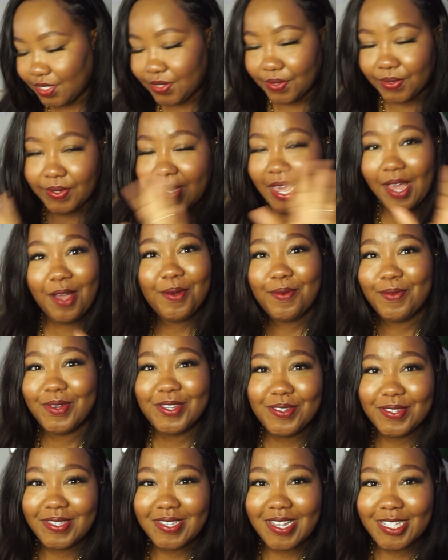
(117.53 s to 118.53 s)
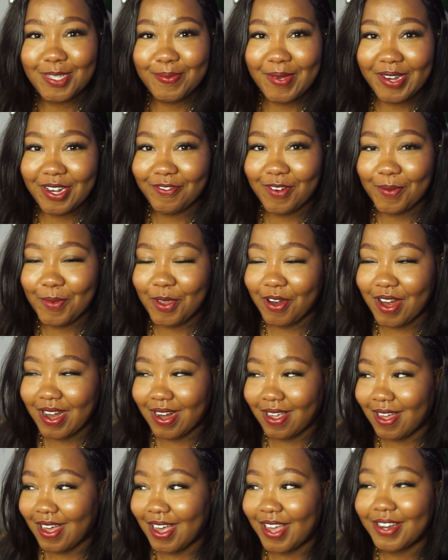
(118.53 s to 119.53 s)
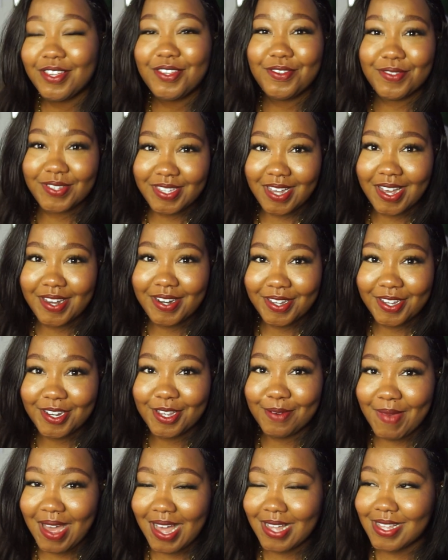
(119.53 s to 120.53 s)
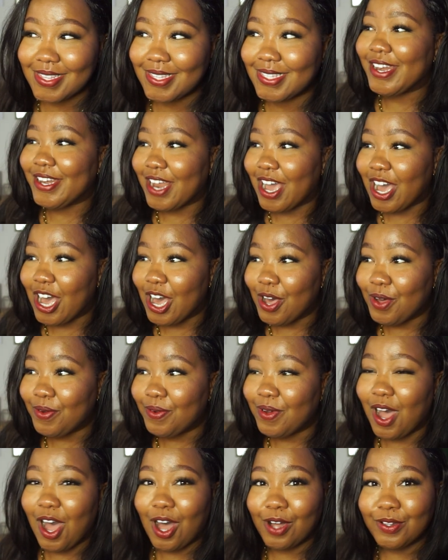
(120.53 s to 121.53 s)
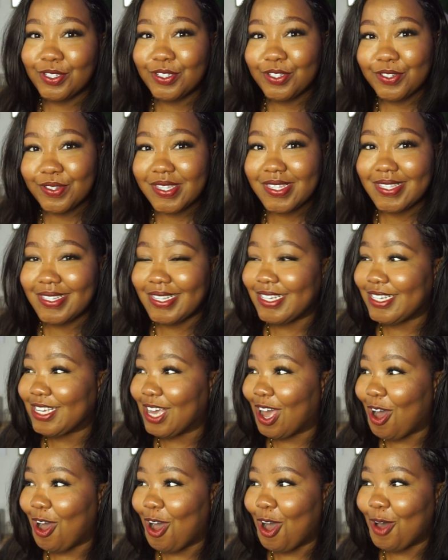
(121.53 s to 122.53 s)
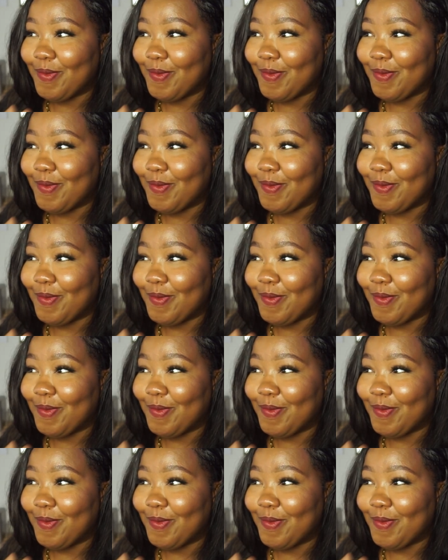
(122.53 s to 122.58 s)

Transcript: So yeah, once you start spending from your credit card, you start earning miles. Now, how do you see how